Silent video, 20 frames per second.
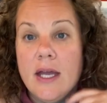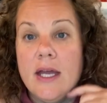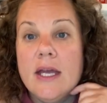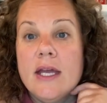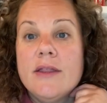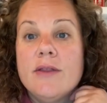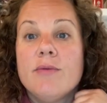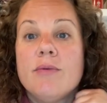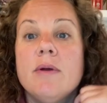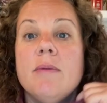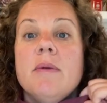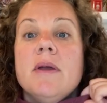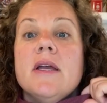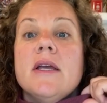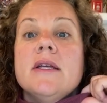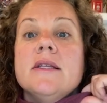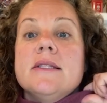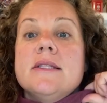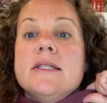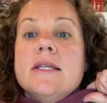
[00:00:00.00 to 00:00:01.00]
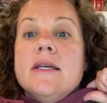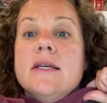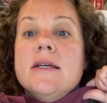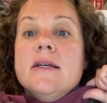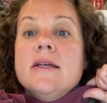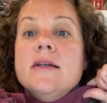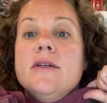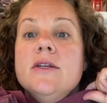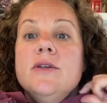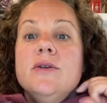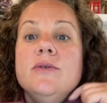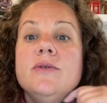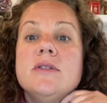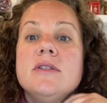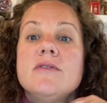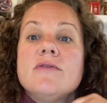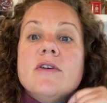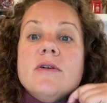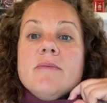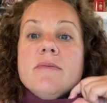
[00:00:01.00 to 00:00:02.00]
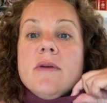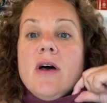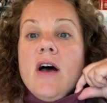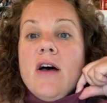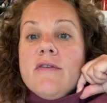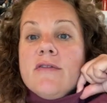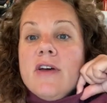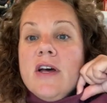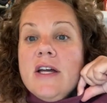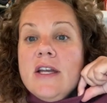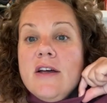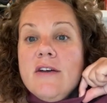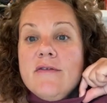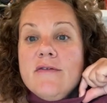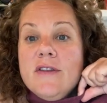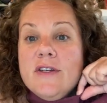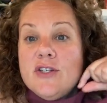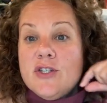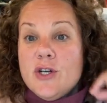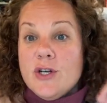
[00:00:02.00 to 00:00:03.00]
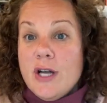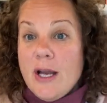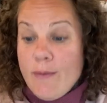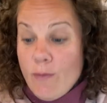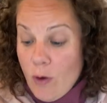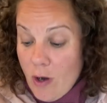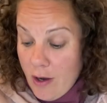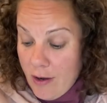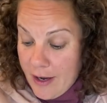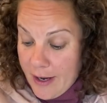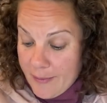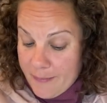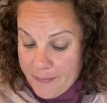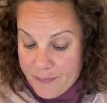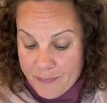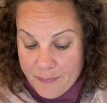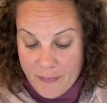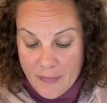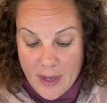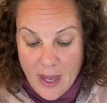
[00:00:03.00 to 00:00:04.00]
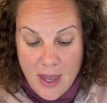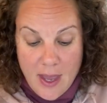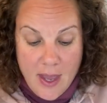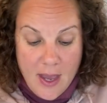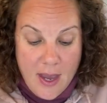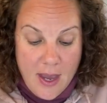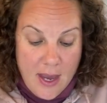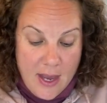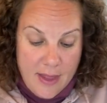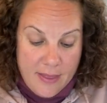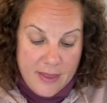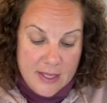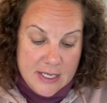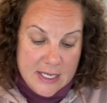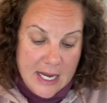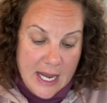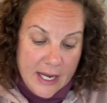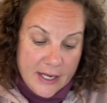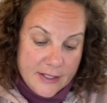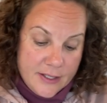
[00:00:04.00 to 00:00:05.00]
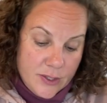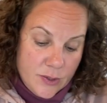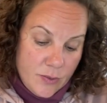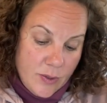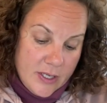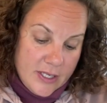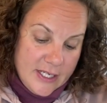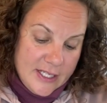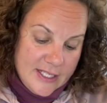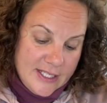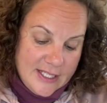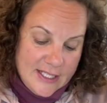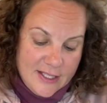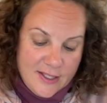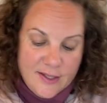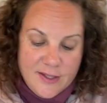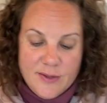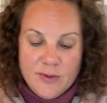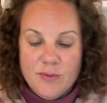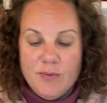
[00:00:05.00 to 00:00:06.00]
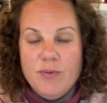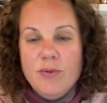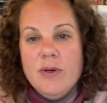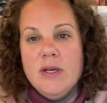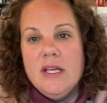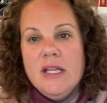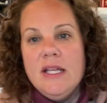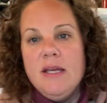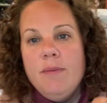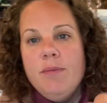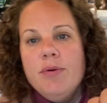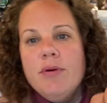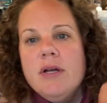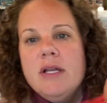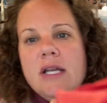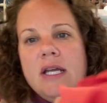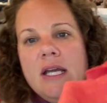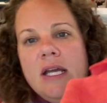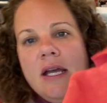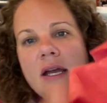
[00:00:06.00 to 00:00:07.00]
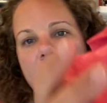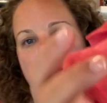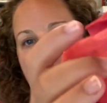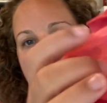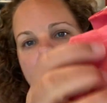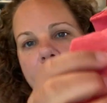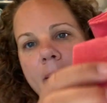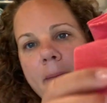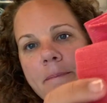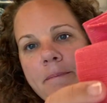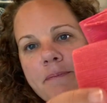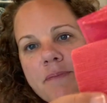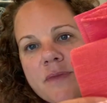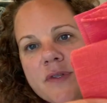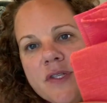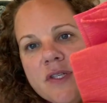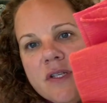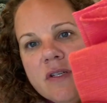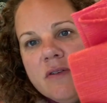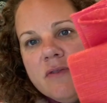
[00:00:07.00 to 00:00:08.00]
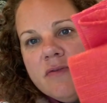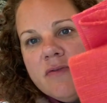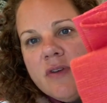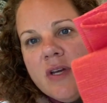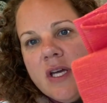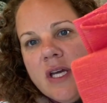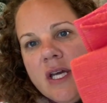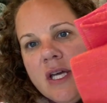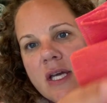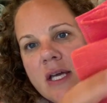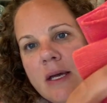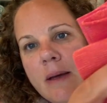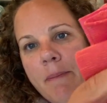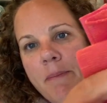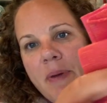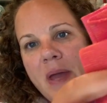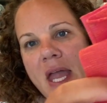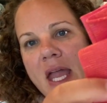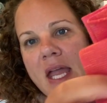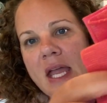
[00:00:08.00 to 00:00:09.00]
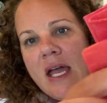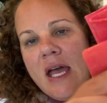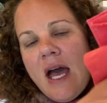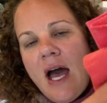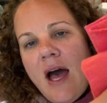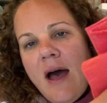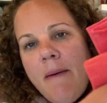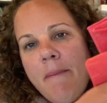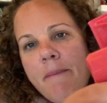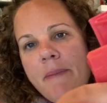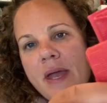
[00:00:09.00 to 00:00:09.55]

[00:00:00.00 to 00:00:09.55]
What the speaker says: and the ribbing is used from offcut of the shirt I'm wearing. The next one is this really pretty sort of pink, hot